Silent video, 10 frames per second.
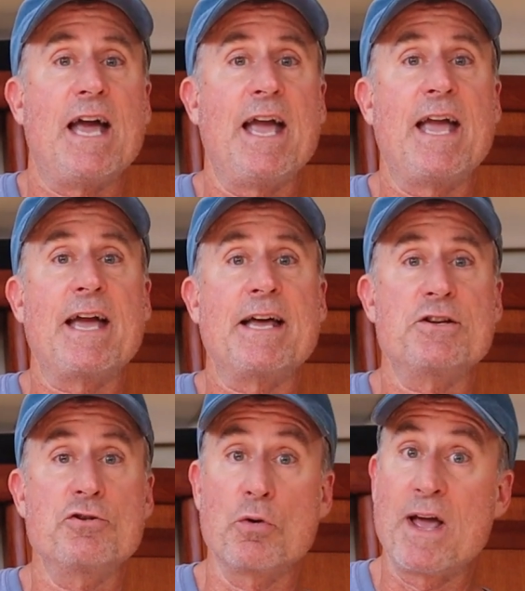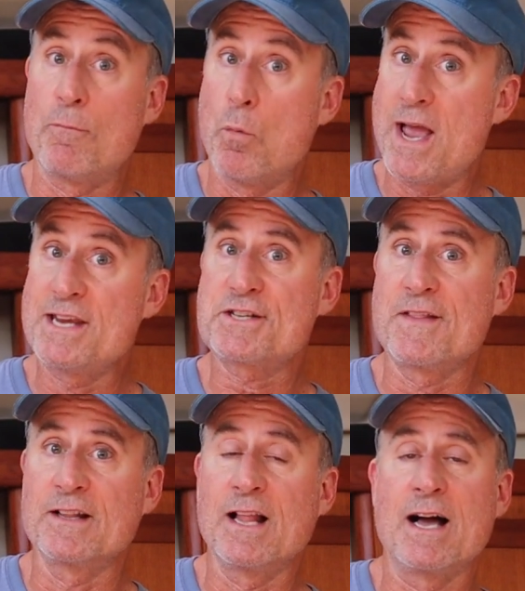and you don't have waste
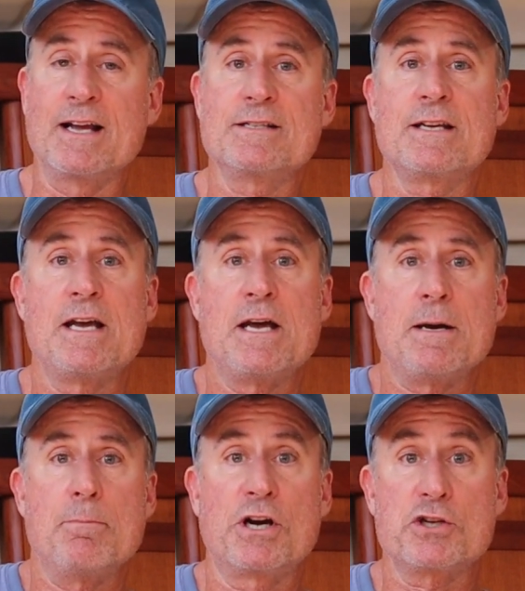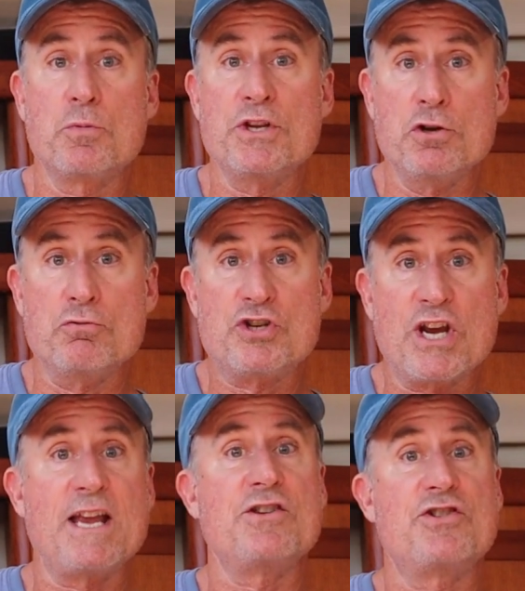in the lines, because when you
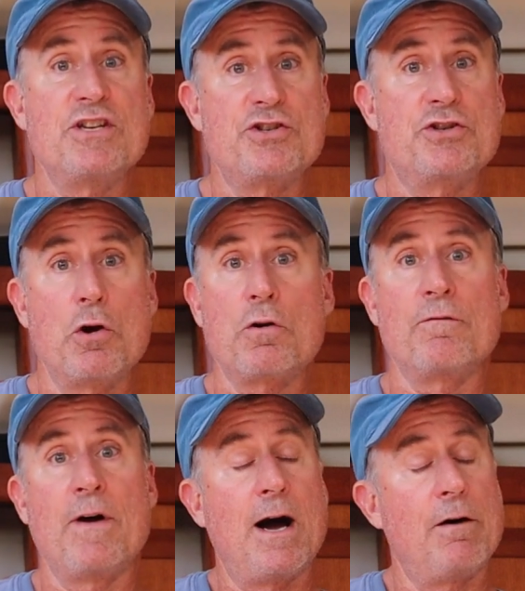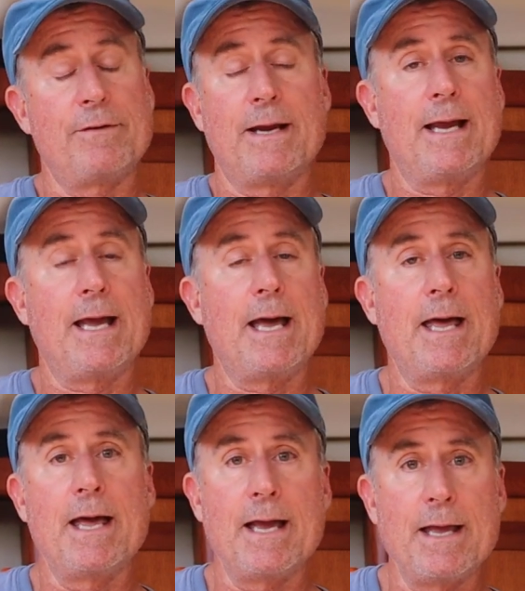change this joker valve,
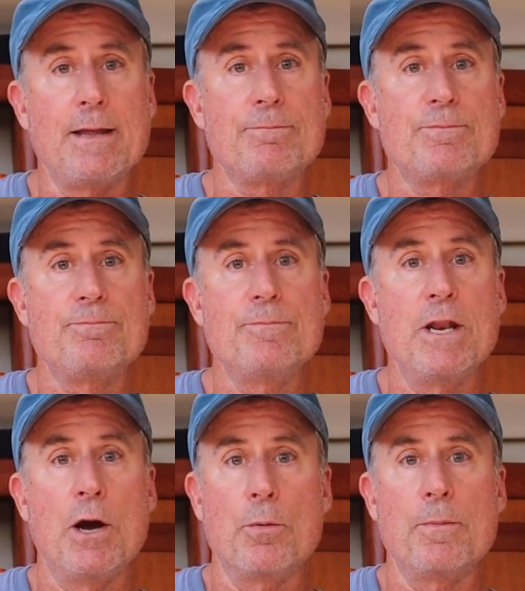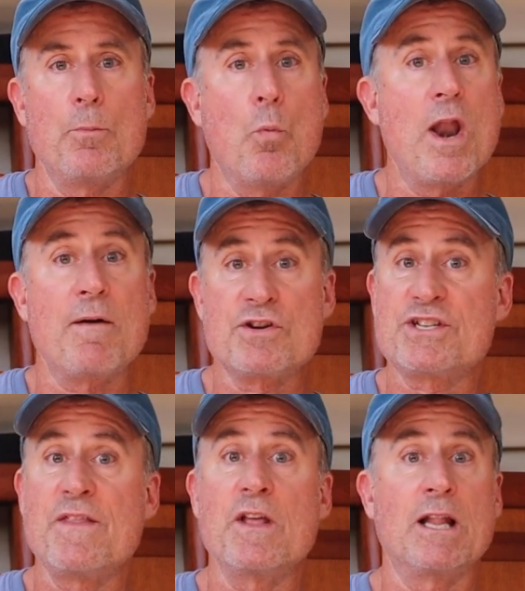you know,
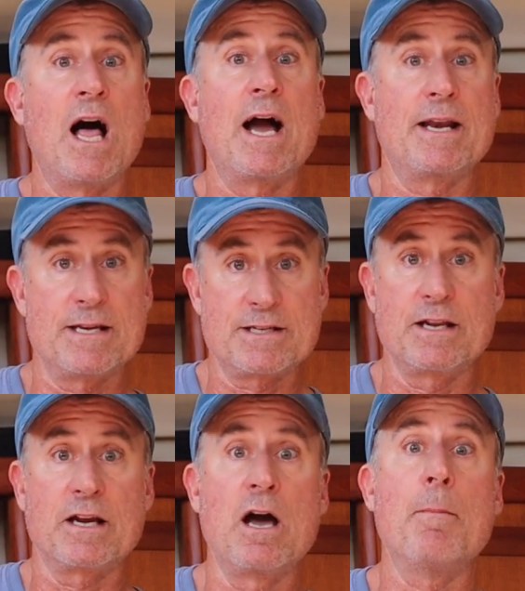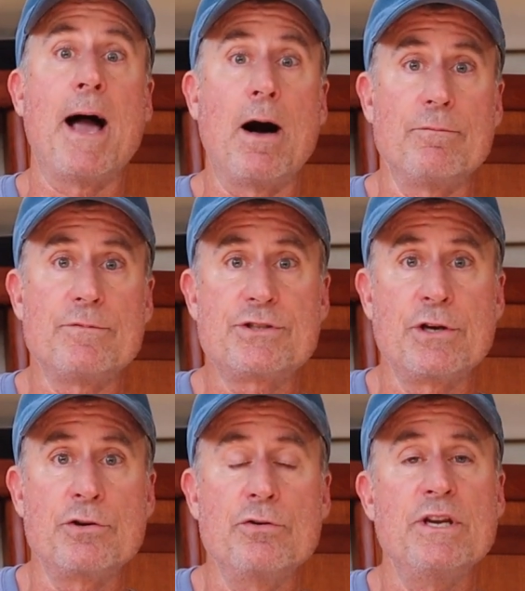whatever's in the line is going to come out.
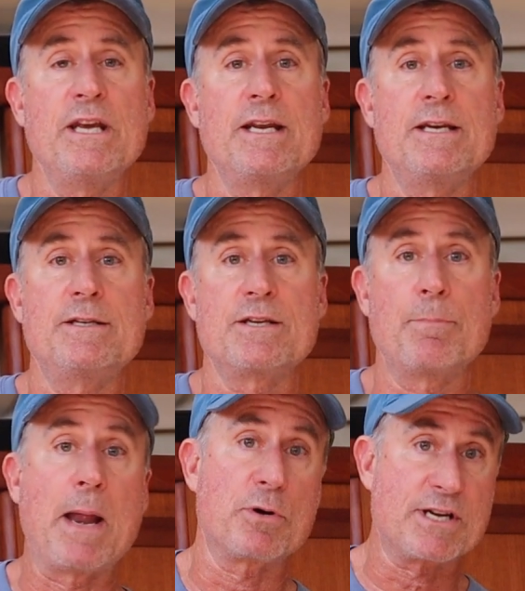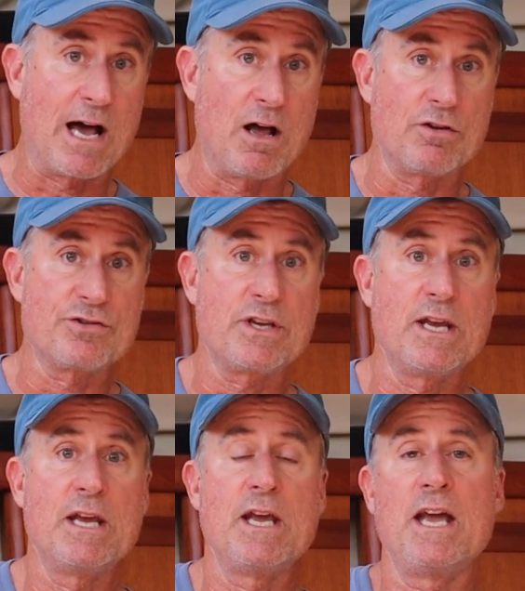So you need some paper towels
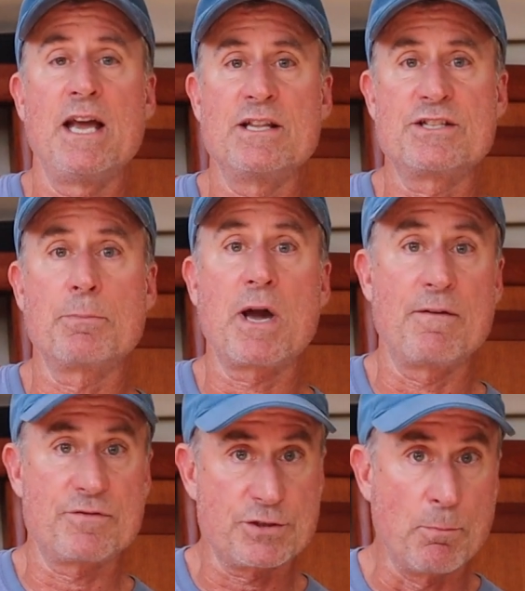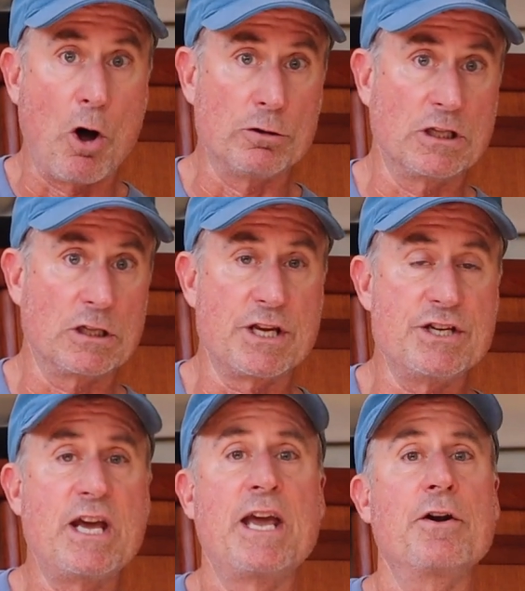and some kind of small little
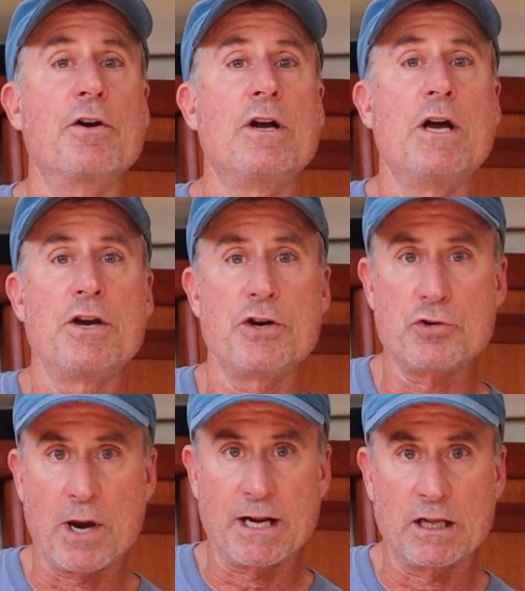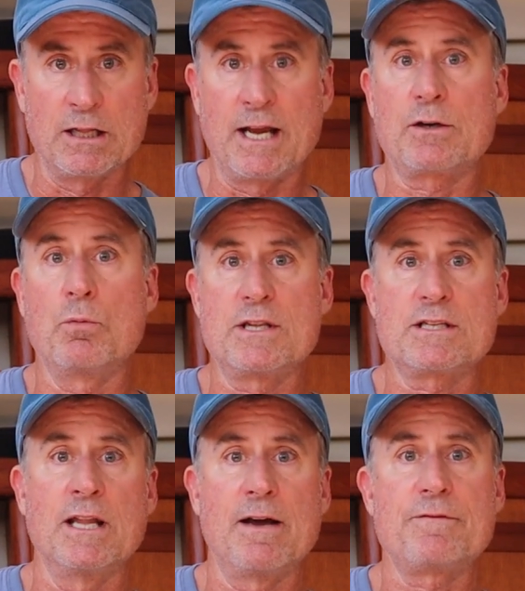container to try to collect
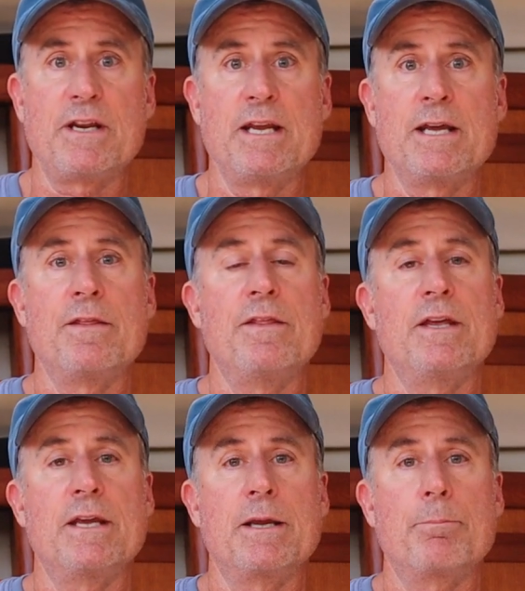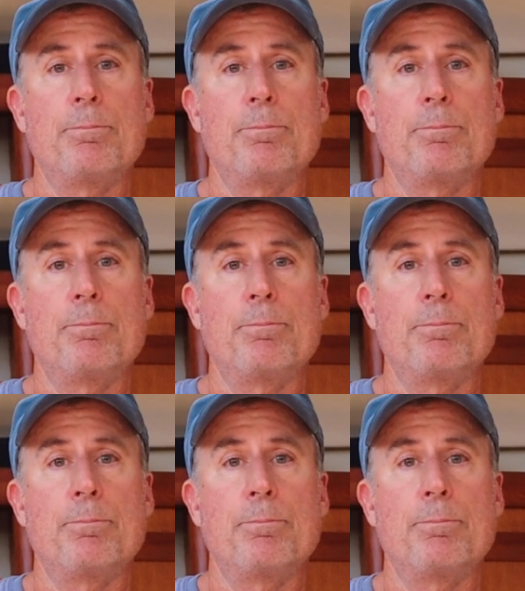what's left in the